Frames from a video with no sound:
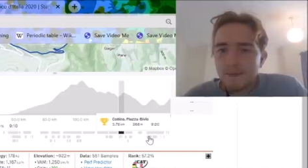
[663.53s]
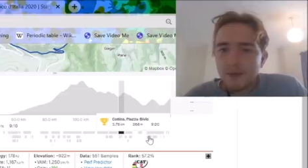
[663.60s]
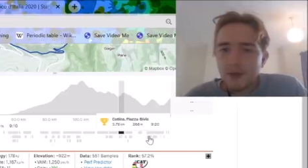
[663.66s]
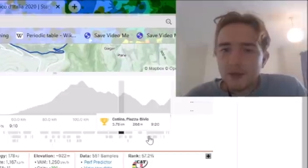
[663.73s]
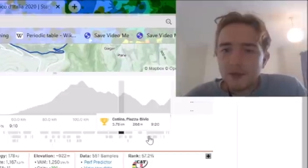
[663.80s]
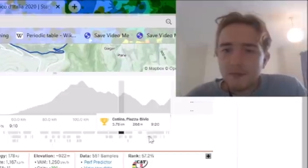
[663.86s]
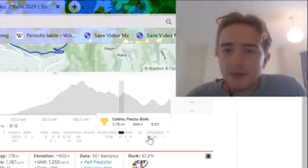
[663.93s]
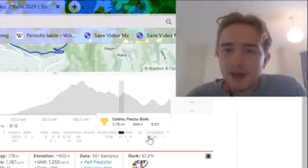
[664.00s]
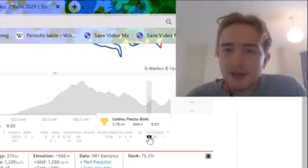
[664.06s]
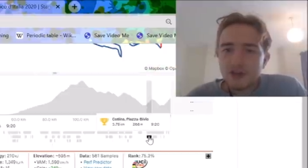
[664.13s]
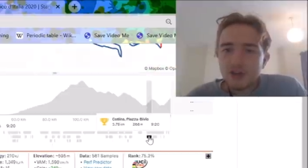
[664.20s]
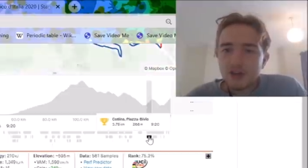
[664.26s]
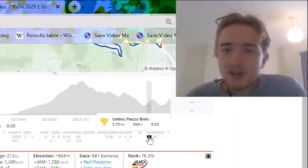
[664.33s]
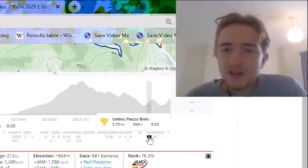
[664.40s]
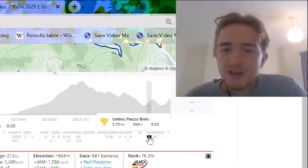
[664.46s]
Nothing
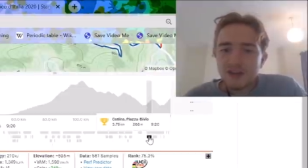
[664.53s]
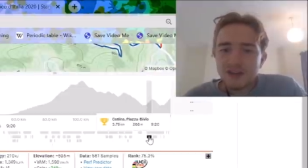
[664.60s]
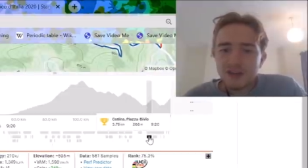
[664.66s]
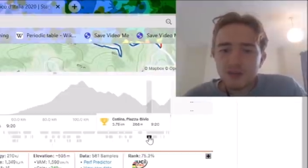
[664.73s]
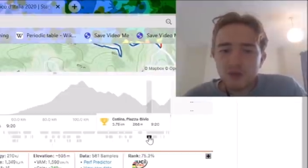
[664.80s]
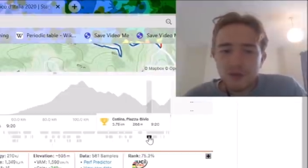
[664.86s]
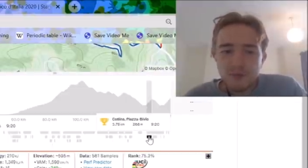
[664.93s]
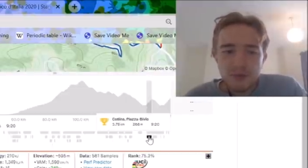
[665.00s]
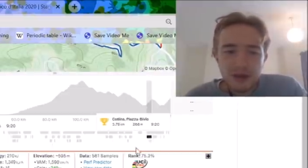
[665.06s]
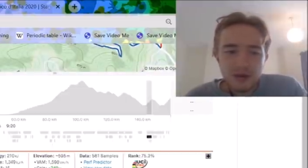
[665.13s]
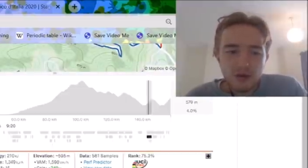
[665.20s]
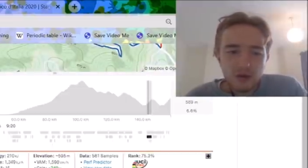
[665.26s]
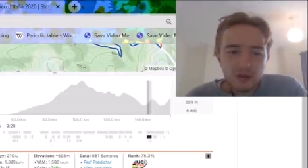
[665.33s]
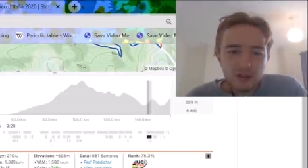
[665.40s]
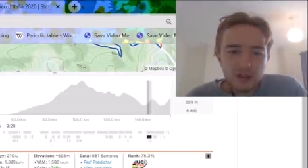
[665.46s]
major. Then this is when
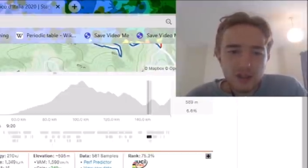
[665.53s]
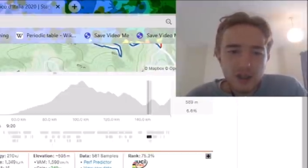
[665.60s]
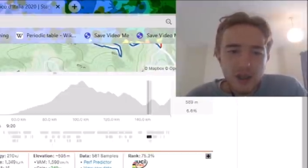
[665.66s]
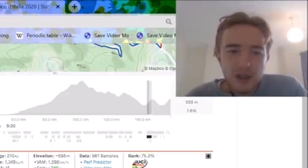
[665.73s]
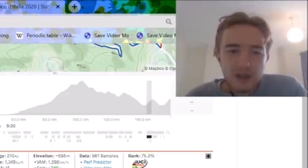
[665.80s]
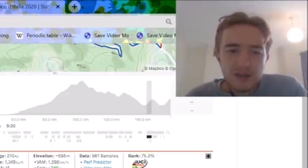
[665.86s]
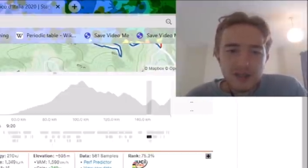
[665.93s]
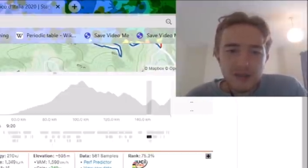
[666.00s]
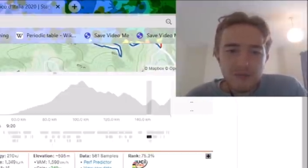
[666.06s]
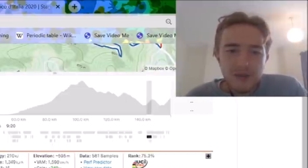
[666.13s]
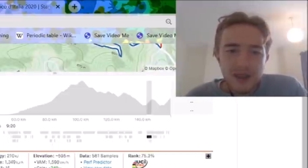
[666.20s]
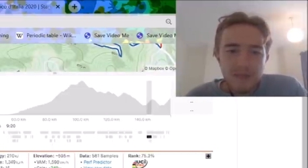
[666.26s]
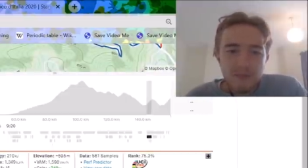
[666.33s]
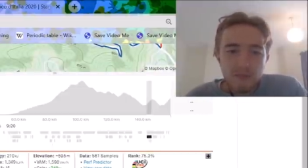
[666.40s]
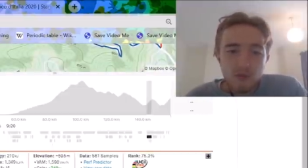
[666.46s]
Pidcock's
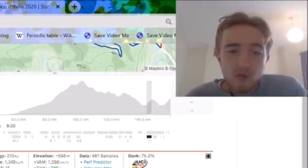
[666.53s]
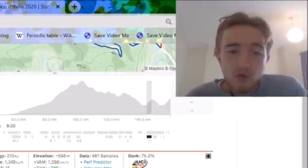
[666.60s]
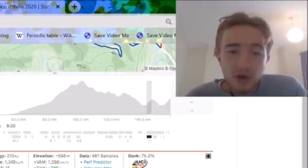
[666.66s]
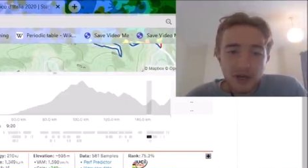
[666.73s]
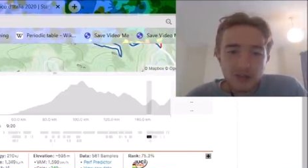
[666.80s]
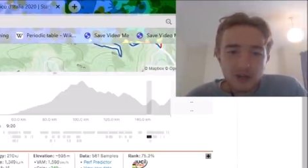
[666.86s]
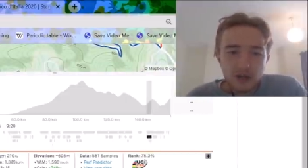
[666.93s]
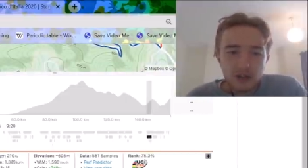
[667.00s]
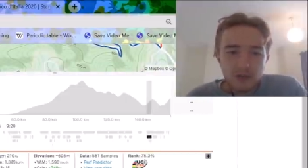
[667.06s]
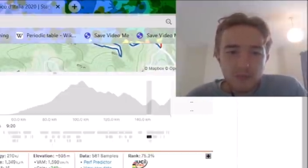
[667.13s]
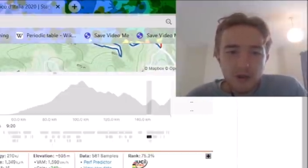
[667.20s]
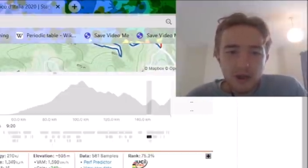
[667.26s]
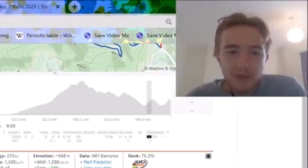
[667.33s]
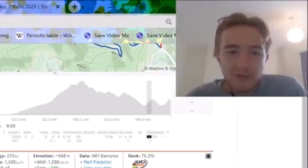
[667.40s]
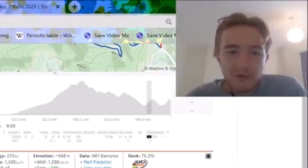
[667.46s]
teammate really started to
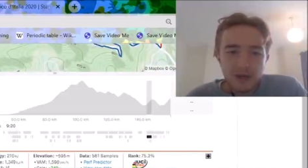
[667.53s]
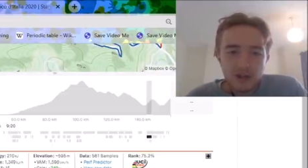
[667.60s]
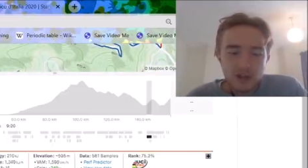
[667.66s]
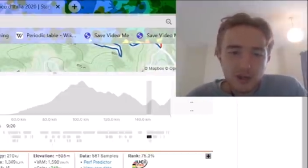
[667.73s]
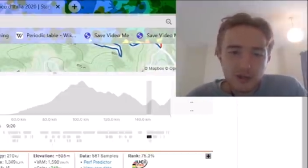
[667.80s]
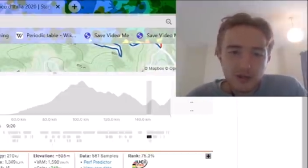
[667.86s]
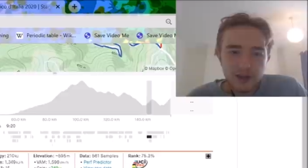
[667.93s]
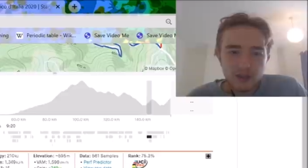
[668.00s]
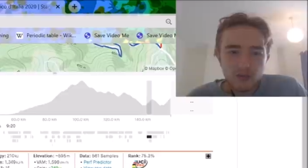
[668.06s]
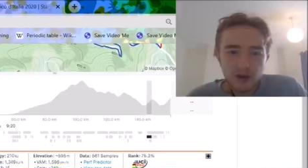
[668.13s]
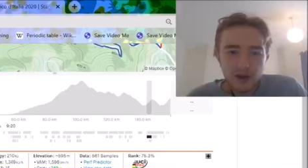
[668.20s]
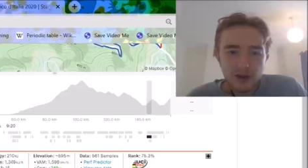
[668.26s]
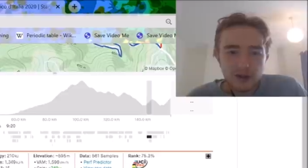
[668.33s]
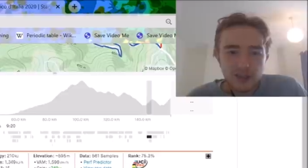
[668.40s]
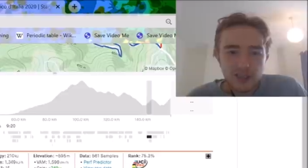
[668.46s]
apply the pressure, and that's
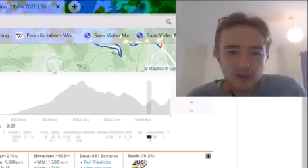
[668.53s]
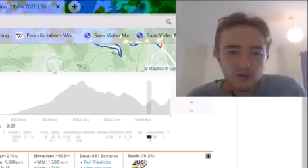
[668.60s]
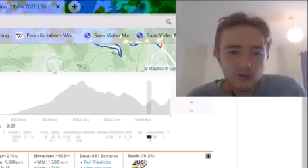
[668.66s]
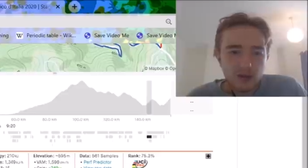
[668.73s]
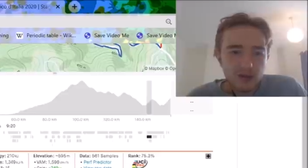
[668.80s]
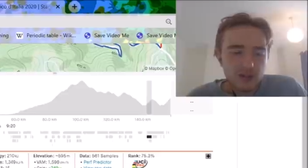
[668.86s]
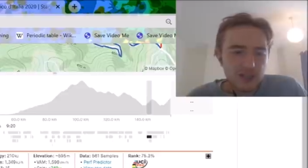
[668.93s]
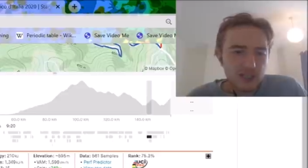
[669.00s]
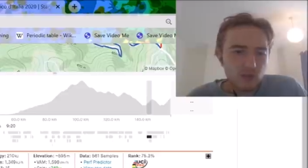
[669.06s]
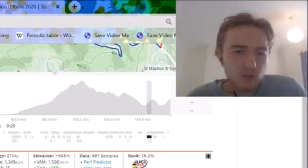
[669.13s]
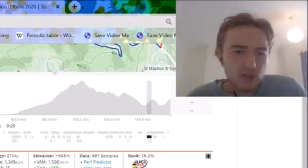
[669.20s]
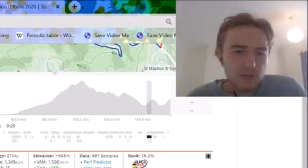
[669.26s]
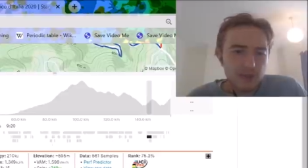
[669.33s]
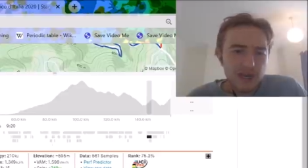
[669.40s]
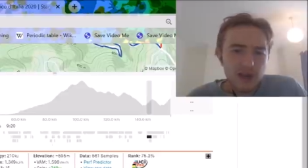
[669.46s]
why you can see it's ridden at
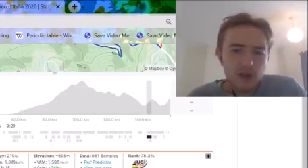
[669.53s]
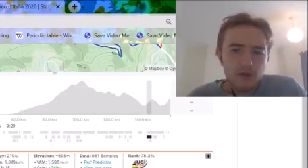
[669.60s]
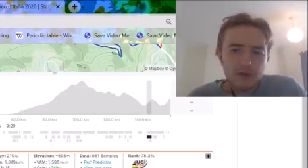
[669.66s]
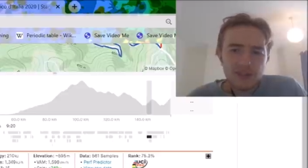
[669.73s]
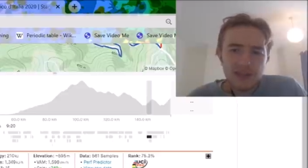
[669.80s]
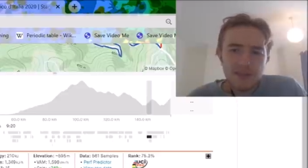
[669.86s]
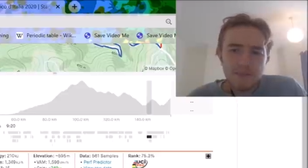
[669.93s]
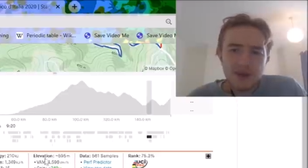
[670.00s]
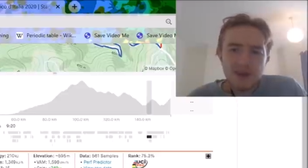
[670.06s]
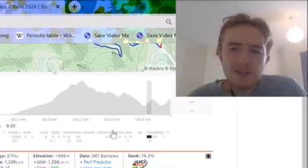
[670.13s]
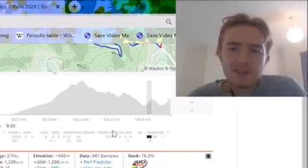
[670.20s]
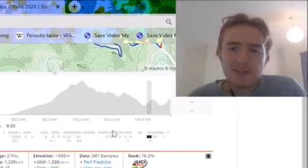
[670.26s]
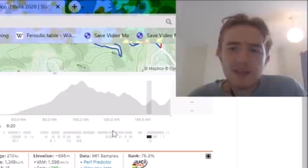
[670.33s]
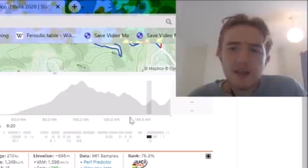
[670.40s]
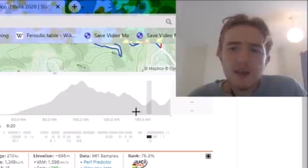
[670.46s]
six watts per kilo for ten
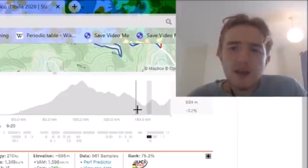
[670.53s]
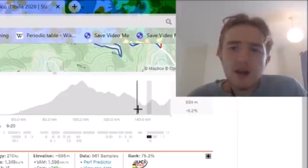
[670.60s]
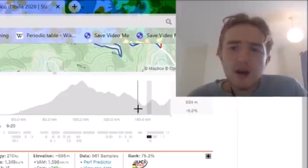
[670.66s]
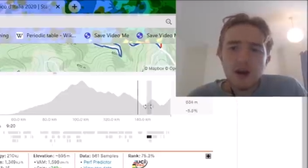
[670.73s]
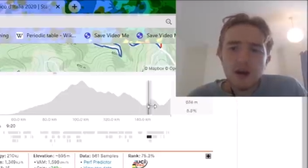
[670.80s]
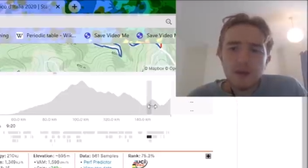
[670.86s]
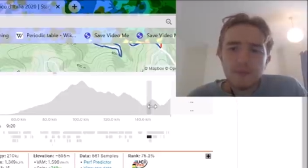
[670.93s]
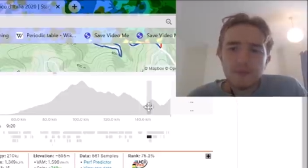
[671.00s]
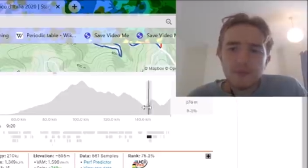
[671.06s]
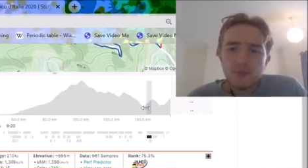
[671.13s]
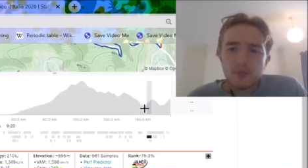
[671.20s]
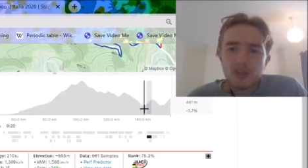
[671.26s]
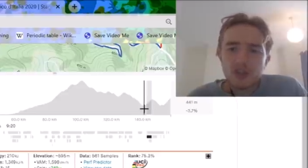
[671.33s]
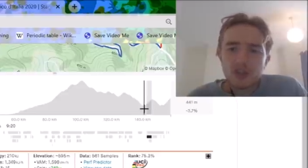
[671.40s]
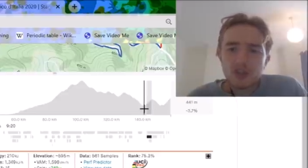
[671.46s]
minutes, um,
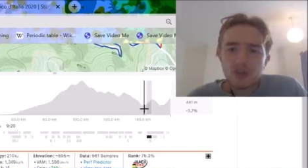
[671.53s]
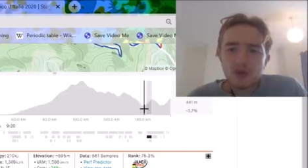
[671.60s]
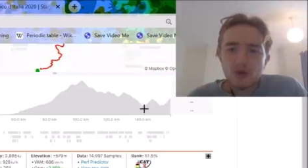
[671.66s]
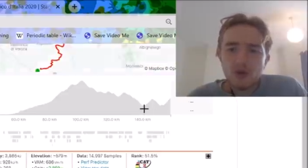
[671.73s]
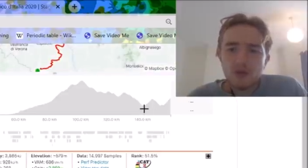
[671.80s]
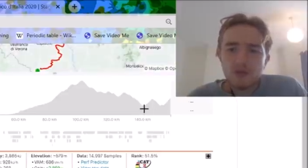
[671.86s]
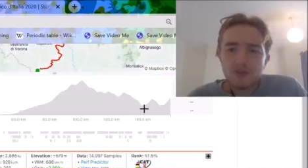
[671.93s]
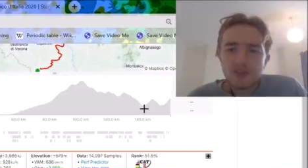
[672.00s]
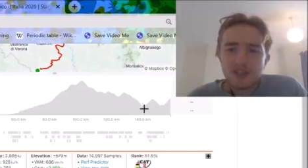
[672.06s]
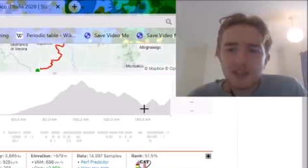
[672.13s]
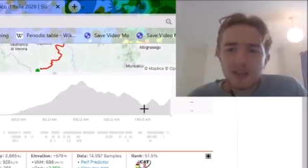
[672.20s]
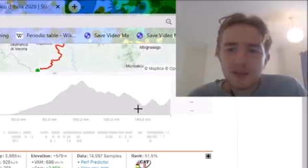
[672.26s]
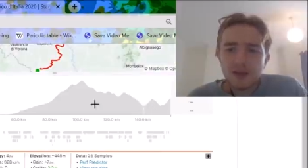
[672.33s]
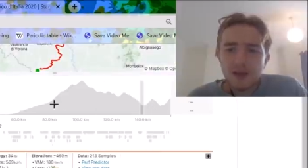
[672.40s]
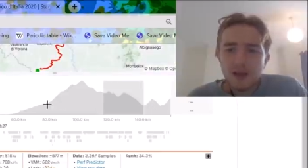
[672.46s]
which is, you know,
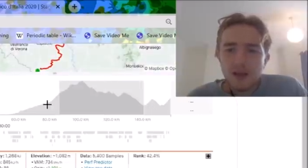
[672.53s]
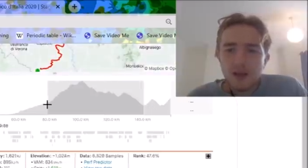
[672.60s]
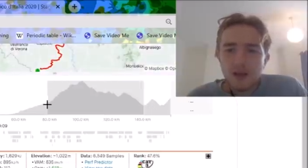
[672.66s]
obviously,